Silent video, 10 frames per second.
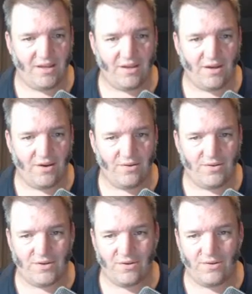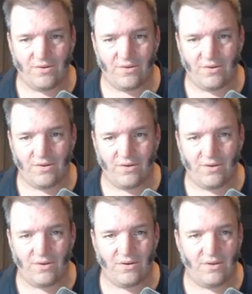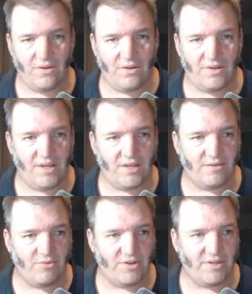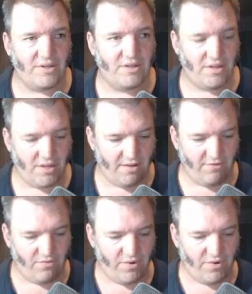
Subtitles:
go to Desmos if you